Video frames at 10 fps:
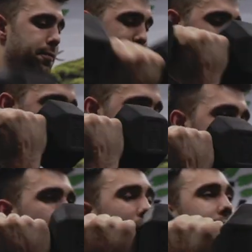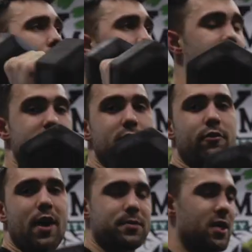Depending on your weight, obviously the
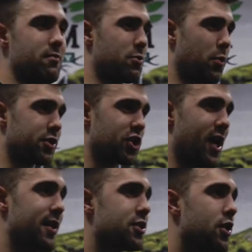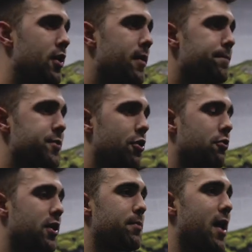rep schemes will change. So
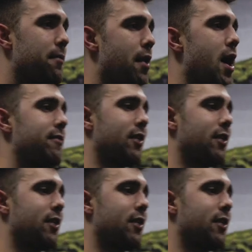do keep that in mind.